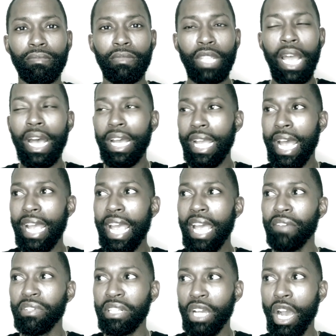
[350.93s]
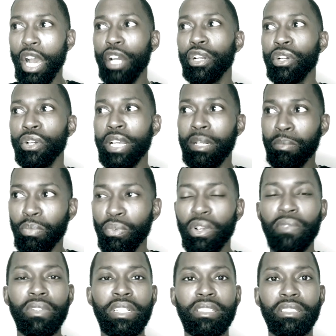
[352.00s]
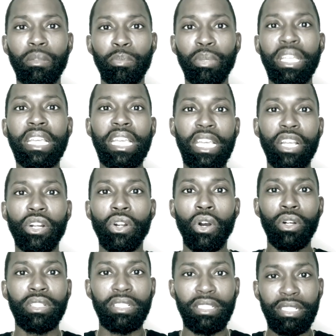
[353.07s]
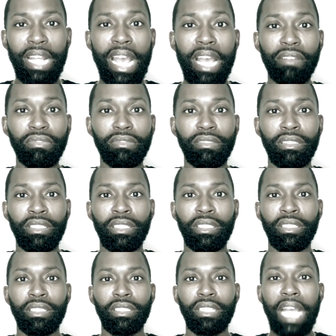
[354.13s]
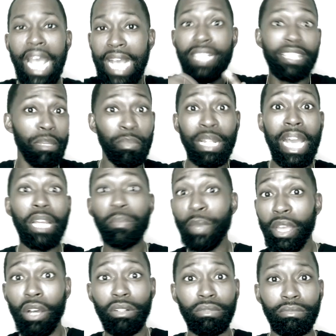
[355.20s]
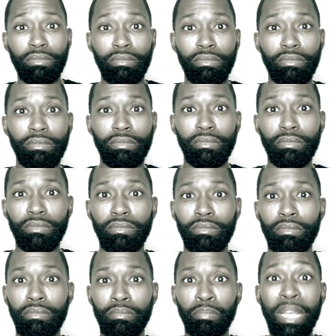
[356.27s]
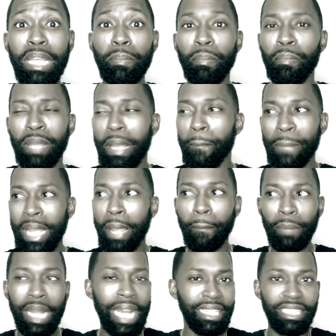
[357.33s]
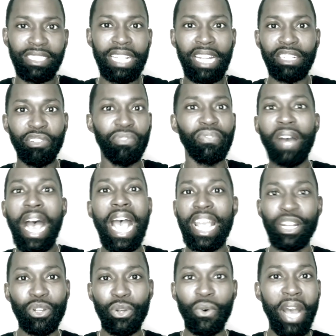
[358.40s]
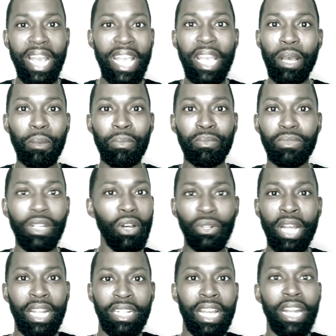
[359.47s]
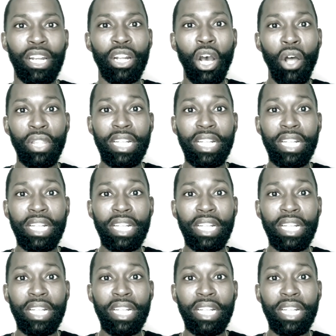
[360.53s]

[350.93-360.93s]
I have an honor and privilege to be here on staff as a black male. Me being black does not define who I am. No, not at all.